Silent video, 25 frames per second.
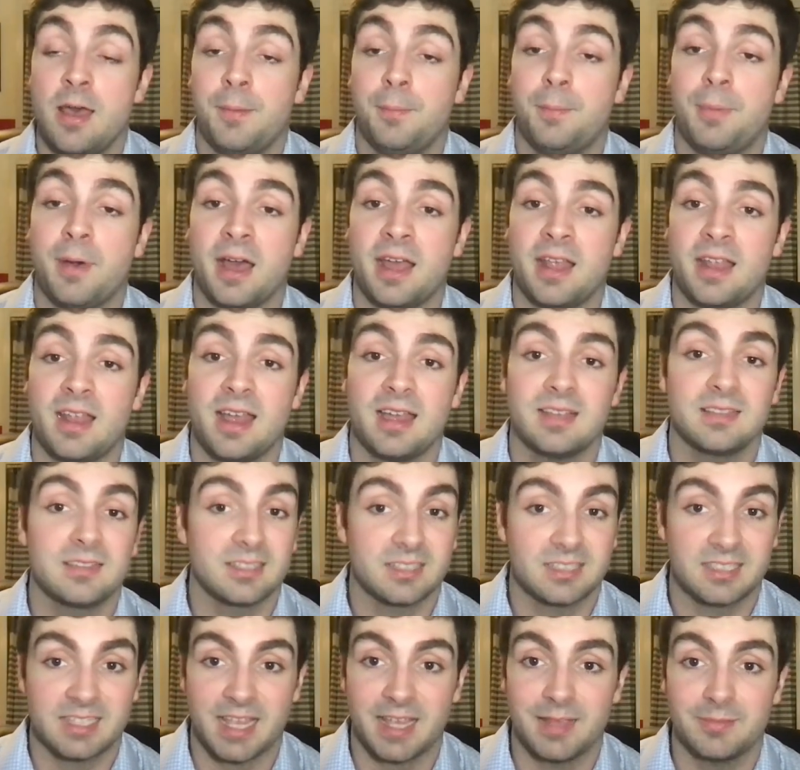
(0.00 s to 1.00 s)
But at the
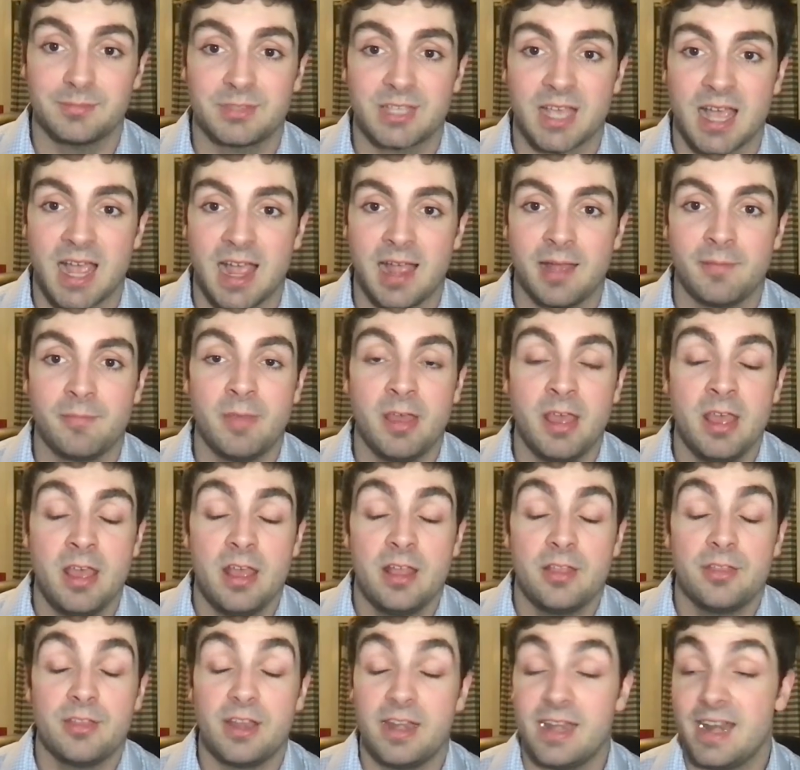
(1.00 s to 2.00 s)
same time,
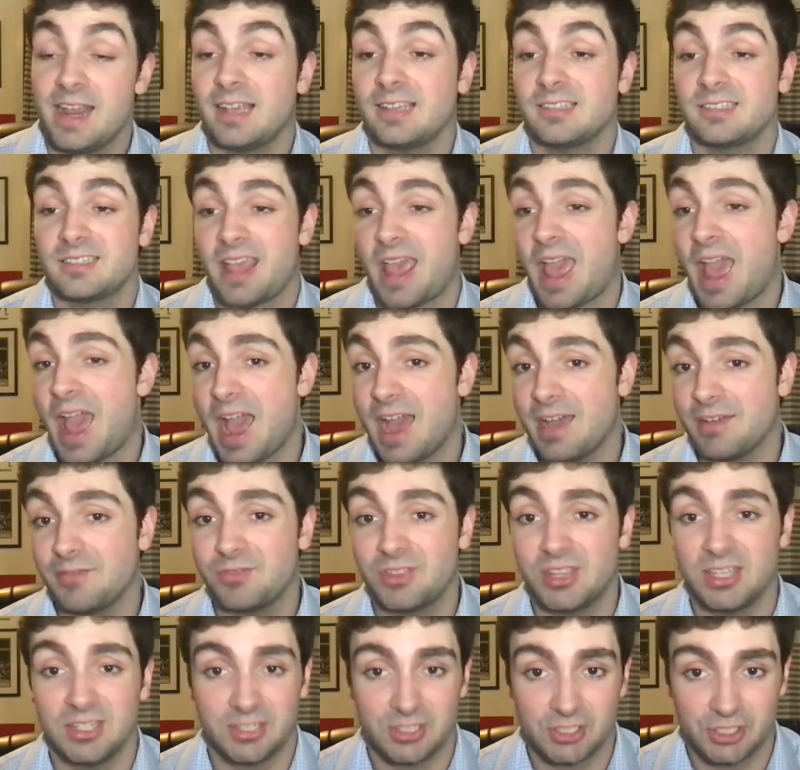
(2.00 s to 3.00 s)
the Knicks have
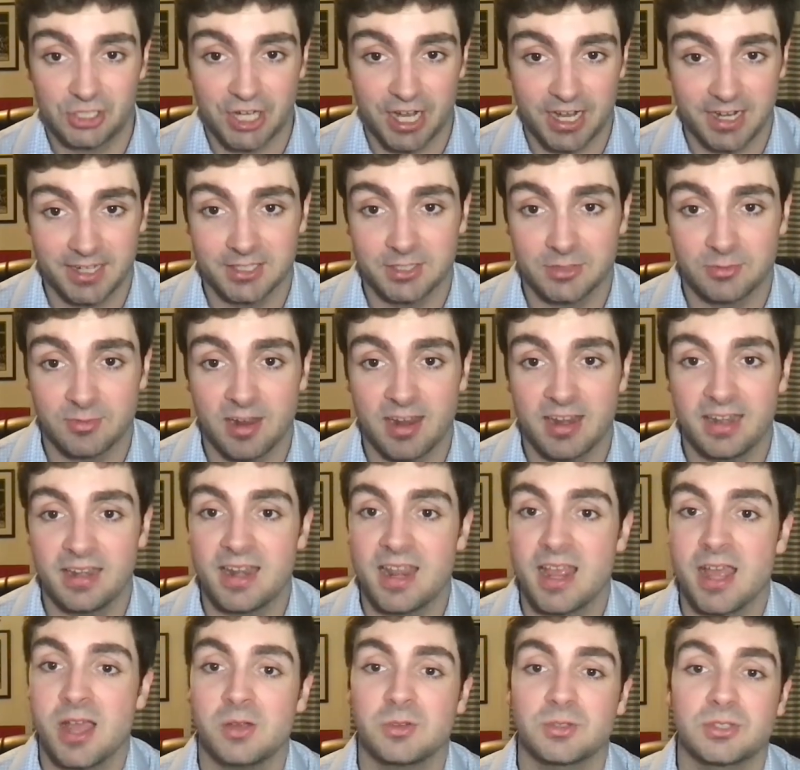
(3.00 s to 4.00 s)
this chance right
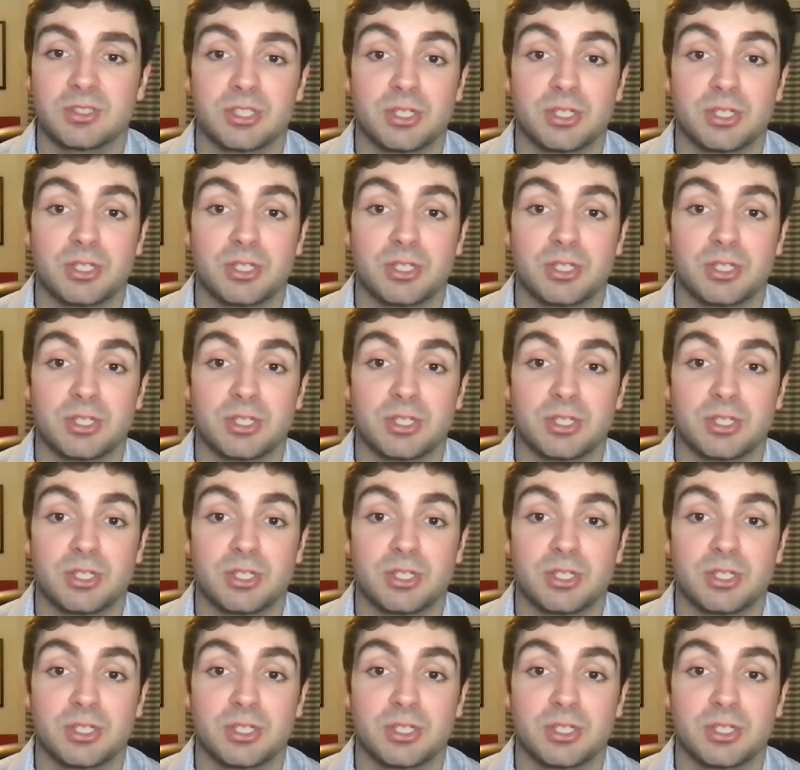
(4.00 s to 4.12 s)
now